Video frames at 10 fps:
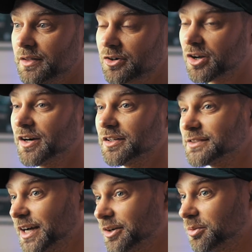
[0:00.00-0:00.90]
The Intercontinental
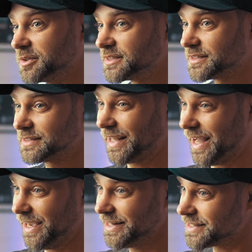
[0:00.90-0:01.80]
title was
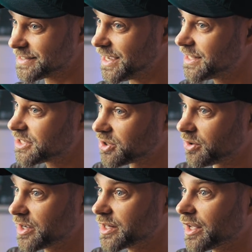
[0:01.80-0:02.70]
kind of the side
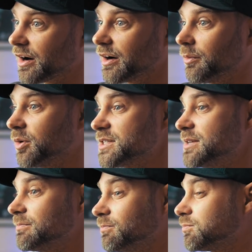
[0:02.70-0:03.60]
story in there. It
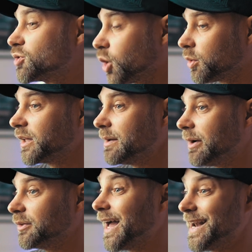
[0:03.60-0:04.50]
wasn't totally
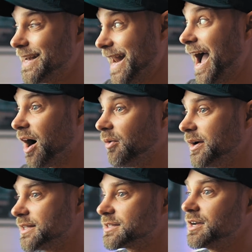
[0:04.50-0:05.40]
about that now.
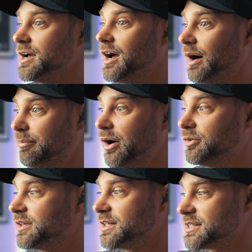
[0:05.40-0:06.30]
It's
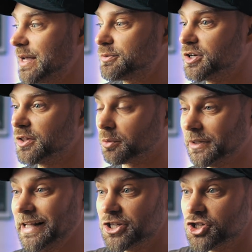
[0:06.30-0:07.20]
about the deception and the
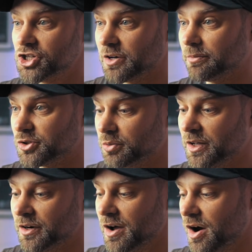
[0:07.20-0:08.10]
relationship between